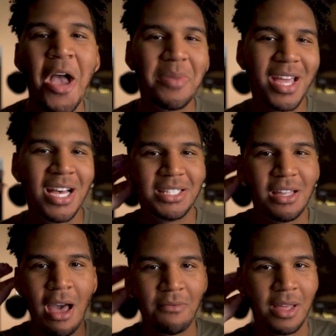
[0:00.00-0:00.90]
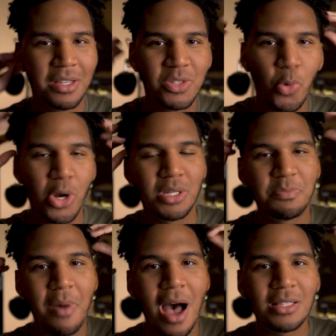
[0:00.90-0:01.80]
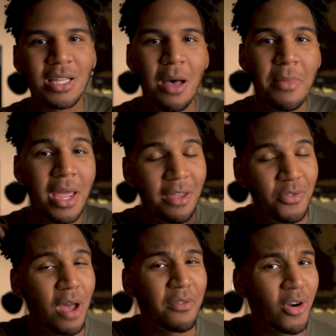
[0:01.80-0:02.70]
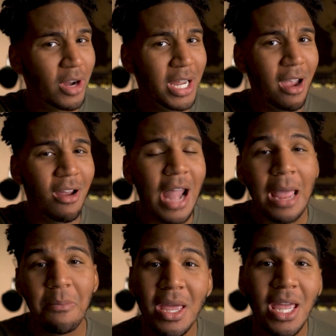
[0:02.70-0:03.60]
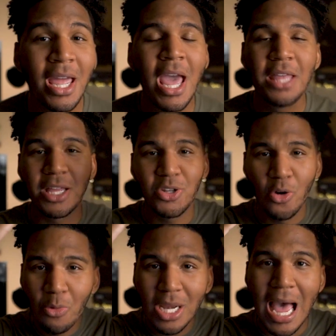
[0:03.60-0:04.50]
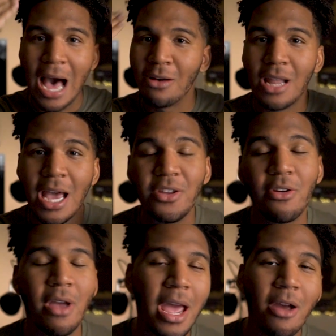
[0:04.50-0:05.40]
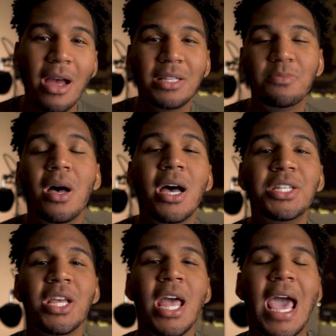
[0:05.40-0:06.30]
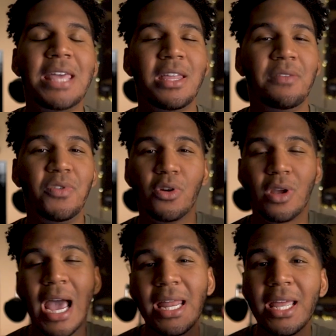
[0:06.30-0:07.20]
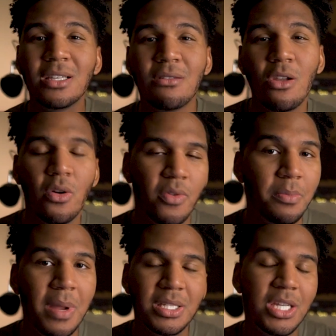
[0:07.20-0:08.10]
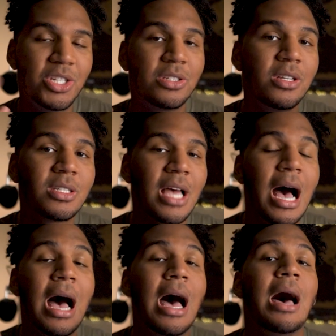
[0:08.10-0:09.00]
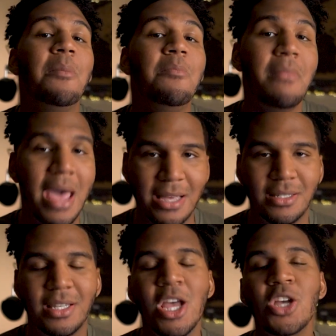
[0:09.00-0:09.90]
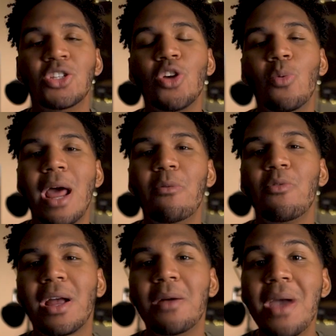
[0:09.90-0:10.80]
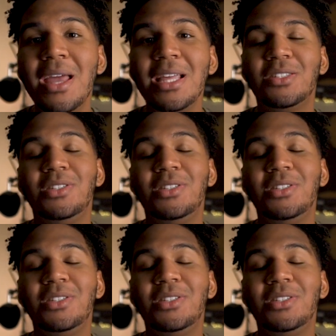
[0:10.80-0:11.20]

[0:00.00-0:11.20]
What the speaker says: because they have like these weird spots coming. If you have curly hair like me, they don't really outline your hair as much, and then if your lighting is all over the place, it just looks a hot mess. So what I would recommend is